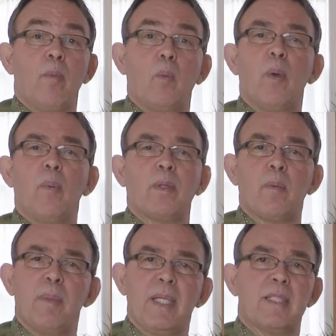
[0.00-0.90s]
but we want the
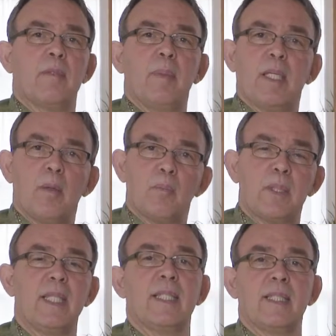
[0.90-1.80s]
beans to be
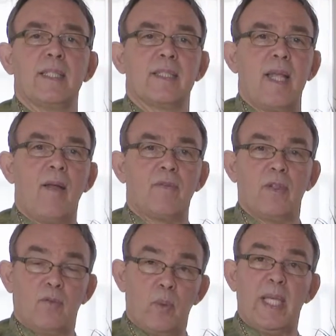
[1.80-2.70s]
completely dissolved,
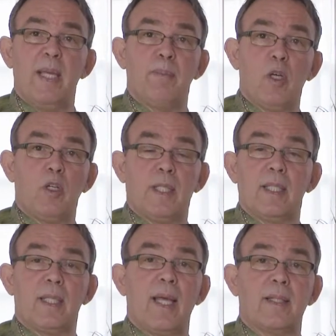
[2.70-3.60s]
and if we keep cooking
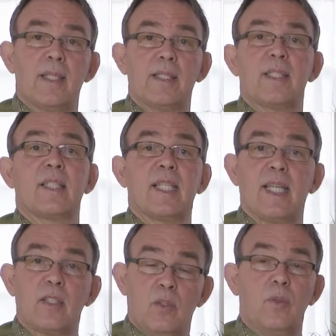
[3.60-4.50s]
it like this, it's going
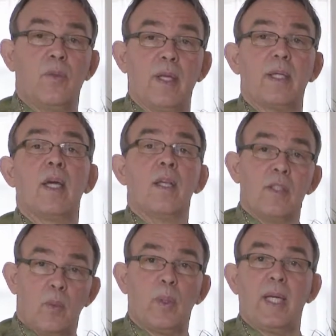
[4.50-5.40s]
to get too thick.
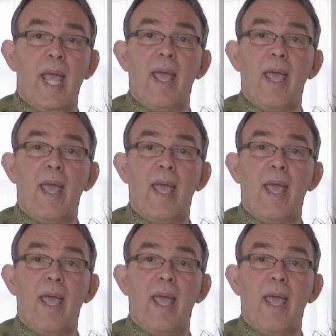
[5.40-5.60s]
So we're going to